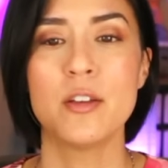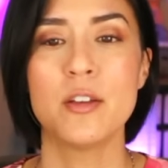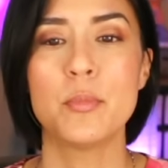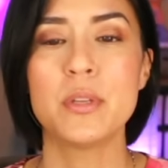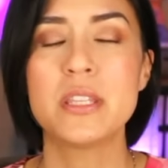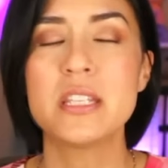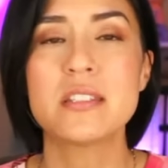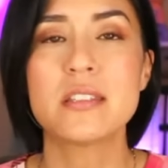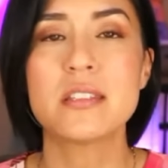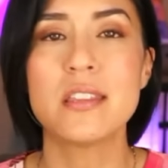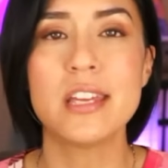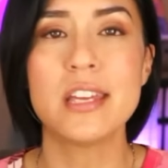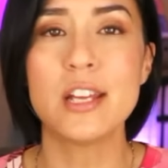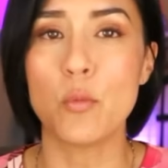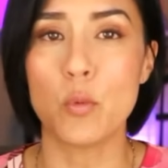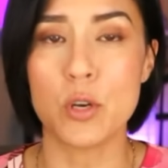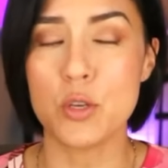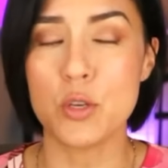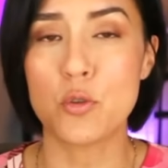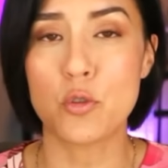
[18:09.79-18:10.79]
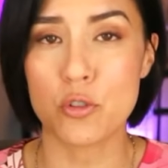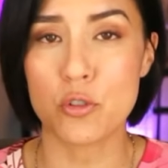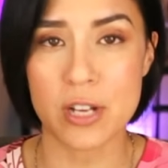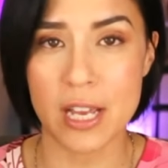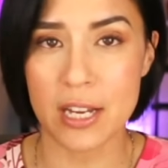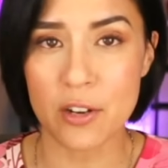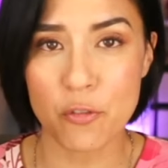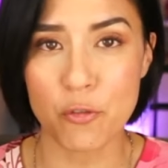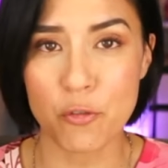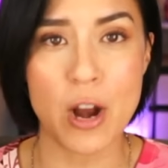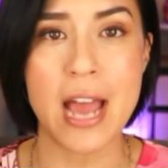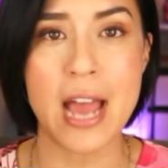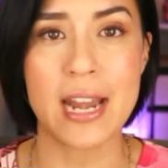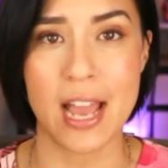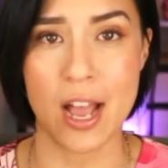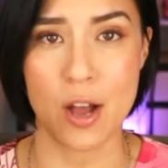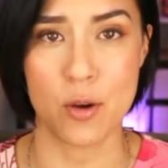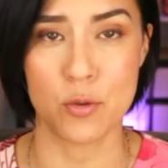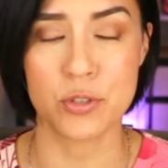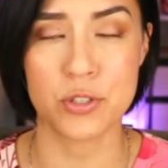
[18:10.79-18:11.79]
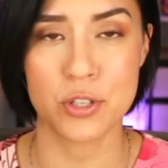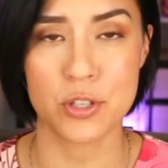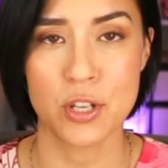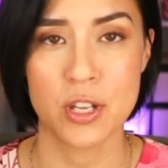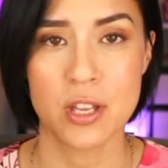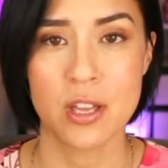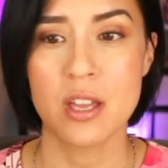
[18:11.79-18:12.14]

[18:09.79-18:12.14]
But this is the thing. When you create a frat house